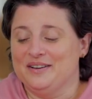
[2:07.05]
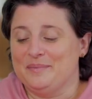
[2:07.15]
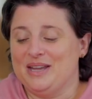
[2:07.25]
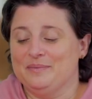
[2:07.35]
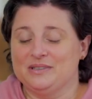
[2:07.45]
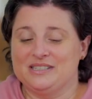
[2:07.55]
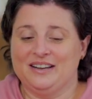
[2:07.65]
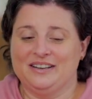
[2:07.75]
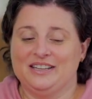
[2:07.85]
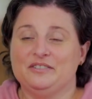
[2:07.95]
I'm able to
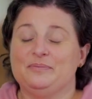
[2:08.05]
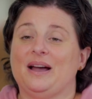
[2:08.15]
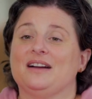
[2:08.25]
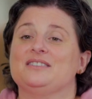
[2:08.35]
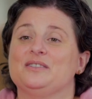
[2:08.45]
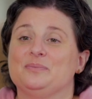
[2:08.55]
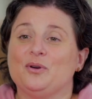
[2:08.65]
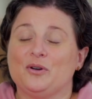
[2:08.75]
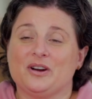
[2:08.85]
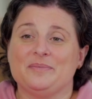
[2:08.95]
kind of give back to the
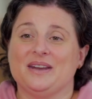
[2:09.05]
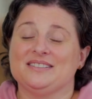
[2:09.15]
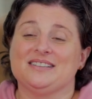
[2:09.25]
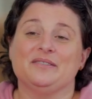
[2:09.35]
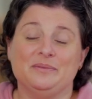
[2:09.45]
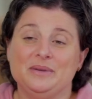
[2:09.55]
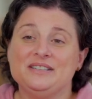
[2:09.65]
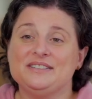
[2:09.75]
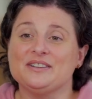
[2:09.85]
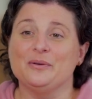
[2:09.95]
program that has given me
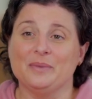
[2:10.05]
so